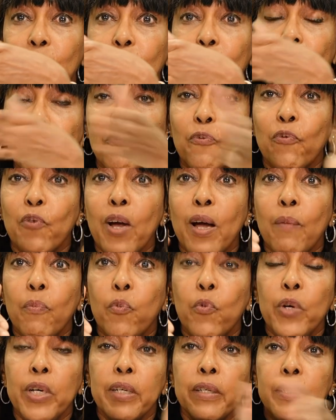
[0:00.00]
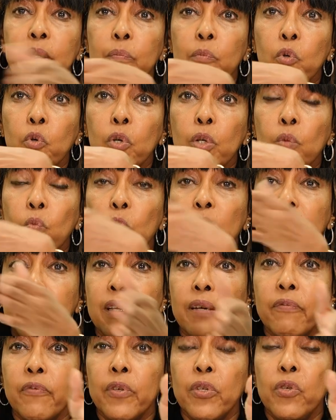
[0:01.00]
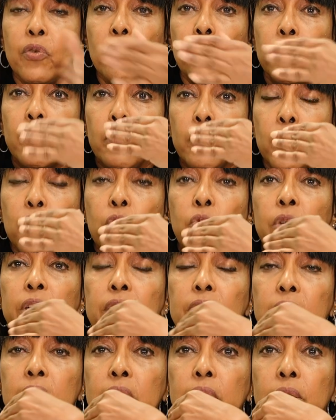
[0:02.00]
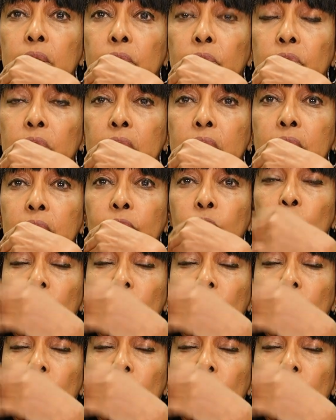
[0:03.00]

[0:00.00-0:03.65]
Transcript: gift wrap, work at the mall, whatever you consider creative.